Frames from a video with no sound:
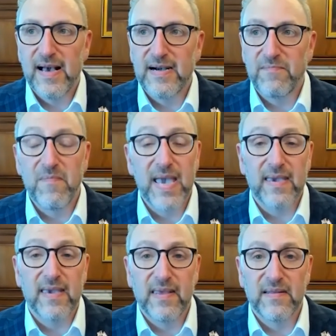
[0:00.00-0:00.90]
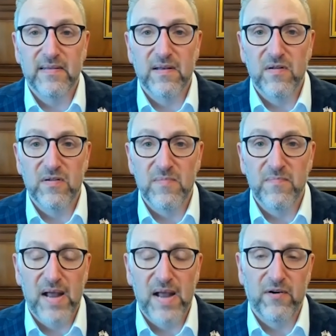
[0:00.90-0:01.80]
making the institution
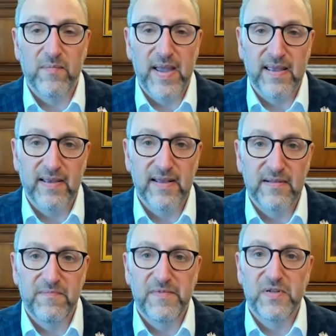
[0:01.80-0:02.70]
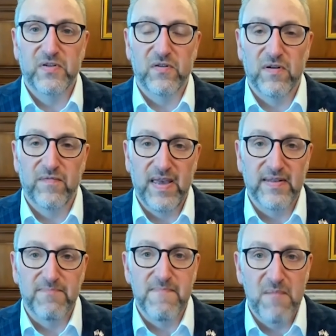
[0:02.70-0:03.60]
better, making it serve
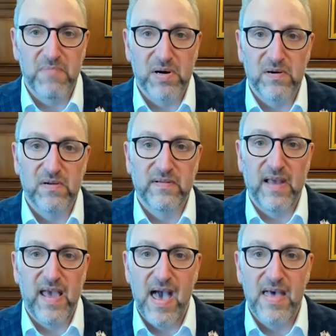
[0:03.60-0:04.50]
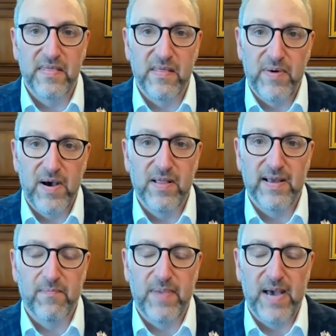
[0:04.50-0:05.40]
its members and the
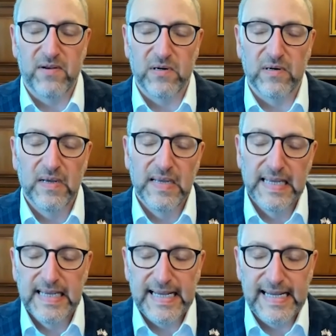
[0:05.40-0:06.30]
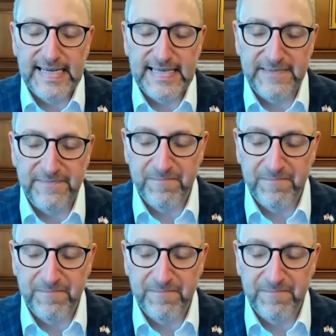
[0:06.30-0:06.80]
public better, I